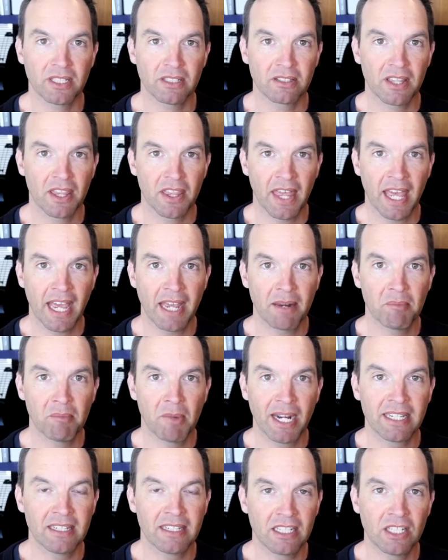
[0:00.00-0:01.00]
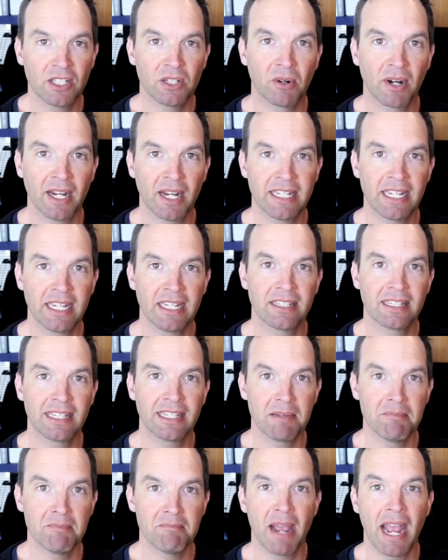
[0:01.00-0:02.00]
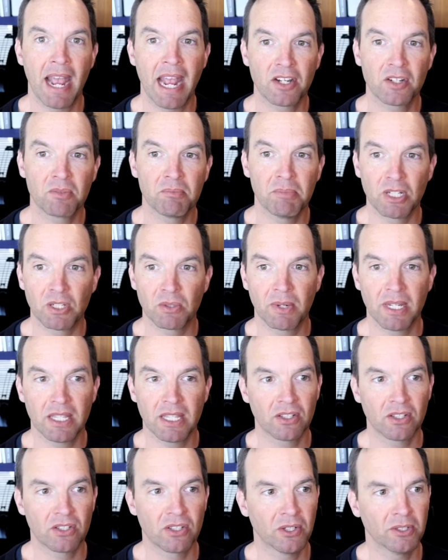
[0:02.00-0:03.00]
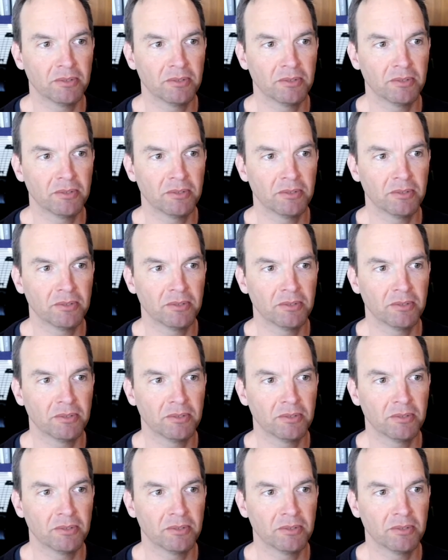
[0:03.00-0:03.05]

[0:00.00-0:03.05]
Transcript: that my digital identity matched between the two.